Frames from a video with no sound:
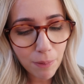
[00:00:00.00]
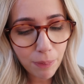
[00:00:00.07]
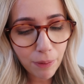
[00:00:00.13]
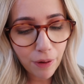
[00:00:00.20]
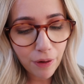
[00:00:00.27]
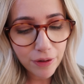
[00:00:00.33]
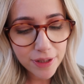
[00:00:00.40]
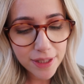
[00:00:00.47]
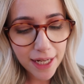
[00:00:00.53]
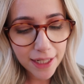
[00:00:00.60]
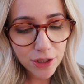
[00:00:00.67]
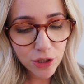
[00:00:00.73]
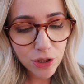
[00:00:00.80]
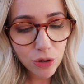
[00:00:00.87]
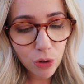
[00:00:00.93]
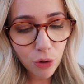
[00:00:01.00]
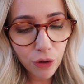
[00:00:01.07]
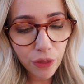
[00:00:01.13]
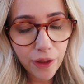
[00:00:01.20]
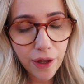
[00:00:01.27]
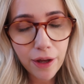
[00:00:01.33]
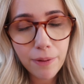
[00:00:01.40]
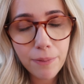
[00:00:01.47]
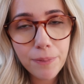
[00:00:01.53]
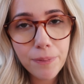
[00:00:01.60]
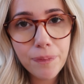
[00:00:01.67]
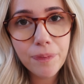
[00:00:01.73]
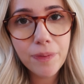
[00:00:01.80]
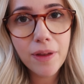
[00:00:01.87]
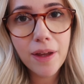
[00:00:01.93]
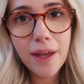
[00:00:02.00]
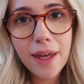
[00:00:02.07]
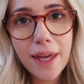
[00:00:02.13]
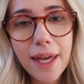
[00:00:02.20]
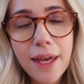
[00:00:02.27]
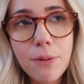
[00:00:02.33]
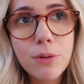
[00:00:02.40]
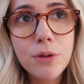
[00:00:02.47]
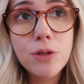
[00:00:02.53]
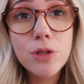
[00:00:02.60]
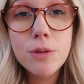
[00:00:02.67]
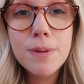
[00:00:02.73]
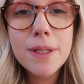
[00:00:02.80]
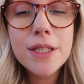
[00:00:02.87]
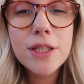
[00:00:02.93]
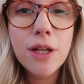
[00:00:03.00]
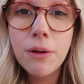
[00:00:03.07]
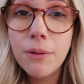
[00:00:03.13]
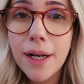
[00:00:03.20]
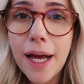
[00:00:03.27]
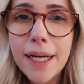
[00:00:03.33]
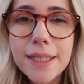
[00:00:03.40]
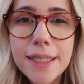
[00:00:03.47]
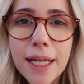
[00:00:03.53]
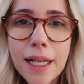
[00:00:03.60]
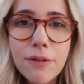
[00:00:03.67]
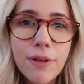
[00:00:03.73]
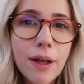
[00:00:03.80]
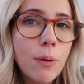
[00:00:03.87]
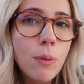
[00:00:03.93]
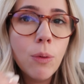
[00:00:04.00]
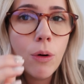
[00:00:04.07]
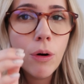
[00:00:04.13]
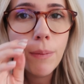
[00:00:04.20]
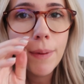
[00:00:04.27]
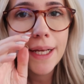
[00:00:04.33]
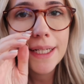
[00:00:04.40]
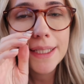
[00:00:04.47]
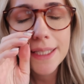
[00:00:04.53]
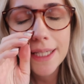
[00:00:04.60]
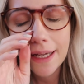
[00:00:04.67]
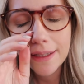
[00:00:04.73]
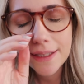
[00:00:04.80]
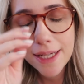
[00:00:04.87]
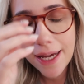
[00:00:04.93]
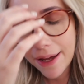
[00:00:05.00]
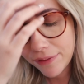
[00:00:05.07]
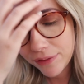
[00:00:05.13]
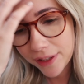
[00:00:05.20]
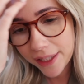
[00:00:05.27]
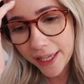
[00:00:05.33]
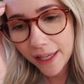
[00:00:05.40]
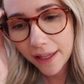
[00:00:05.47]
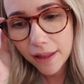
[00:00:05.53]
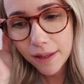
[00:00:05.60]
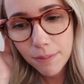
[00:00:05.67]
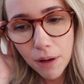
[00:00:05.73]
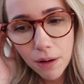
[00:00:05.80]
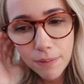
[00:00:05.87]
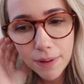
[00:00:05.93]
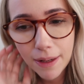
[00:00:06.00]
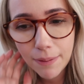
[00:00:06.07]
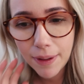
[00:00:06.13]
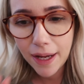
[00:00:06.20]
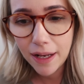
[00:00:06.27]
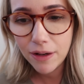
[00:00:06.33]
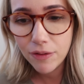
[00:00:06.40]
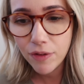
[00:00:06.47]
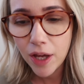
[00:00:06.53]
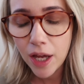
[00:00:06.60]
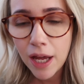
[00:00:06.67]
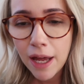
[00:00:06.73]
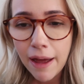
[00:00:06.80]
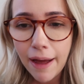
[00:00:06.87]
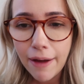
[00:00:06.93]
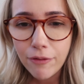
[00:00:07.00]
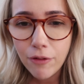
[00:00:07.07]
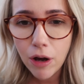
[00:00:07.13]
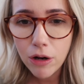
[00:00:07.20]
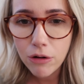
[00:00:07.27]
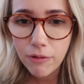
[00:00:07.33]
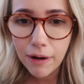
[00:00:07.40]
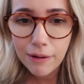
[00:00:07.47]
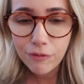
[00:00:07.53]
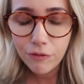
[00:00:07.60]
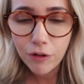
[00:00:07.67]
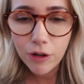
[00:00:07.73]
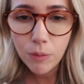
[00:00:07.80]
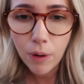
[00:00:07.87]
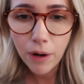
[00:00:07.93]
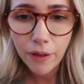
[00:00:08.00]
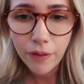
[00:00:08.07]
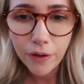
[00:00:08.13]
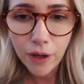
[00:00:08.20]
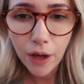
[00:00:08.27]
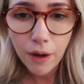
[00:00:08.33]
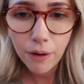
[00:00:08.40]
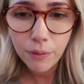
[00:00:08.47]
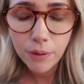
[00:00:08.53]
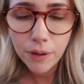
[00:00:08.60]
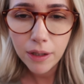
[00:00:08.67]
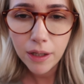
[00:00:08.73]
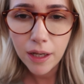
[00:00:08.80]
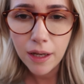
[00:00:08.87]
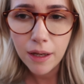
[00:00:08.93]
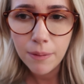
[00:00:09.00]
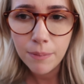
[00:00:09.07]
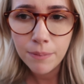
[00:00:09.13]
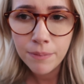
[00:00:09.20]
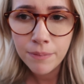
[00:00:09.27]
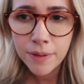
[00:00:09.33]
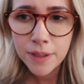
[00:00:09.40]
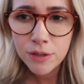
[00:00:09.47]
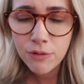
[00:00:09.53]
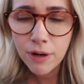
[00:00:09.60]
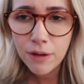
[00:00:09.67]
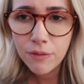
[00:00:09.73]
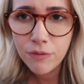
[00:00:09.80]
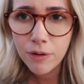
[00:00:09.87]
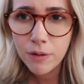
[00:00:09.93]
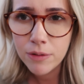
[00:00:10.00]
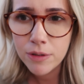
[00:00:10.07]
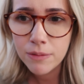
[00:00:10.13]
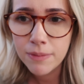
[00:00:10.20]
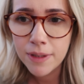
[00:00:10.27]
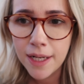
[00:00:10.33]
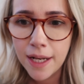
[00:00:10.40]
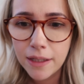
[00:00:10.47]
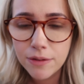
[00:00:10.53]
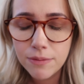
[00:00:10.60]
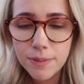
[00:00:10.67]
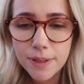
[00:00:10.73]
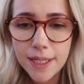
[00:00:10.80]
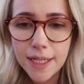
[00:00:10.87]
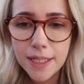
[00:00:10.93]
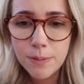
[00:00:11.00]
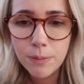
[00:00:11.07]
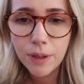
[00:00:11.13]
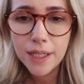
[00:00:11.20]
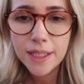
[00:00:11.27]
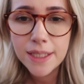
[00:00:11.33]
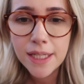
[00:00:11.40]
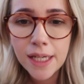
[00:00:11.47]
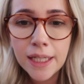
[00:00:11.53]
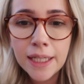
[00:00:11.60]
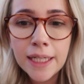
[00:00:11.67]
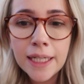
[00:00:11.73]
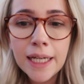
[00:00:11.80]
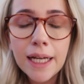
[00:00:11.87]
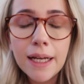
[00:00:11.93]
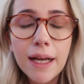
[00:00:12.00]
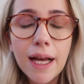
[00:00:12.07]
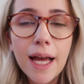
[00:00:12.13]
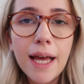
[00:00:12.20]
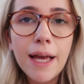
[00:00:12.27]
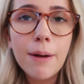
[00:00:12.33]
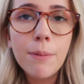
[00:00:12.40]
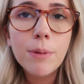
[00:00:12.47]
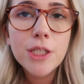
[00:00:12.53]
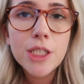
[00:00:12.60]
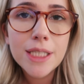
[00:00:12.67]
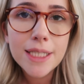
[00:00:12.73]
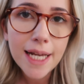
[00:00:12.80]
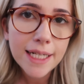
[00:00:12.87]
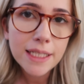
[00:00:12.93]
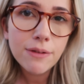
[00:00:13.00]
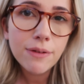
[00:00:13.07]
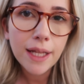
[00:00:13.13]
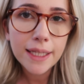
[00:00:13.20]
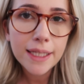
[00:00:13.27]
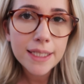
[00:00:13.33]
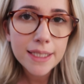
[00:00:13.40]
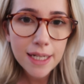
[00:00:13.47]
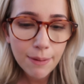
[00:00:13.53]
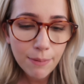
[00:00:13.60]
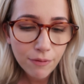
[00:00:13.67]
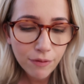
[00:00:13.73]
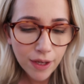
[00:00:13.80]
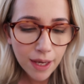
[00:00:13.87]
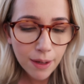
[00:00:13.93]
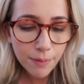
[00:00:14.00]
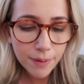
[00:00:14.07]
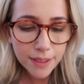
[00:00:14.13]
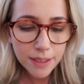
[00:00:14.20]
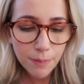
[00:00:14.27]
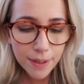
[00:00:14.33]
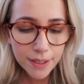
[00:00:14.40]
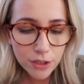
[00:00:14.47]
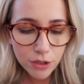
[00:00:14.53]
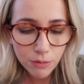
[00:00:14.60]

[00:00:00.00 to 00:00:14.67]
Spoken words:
But I just thought that it would just be so nice and kind of like warming to have lit. At the moment, I've got a grapefruit one on the go. It's grapefruit and something else from Sainsbury's, which is nice for like this time of year. It's a bit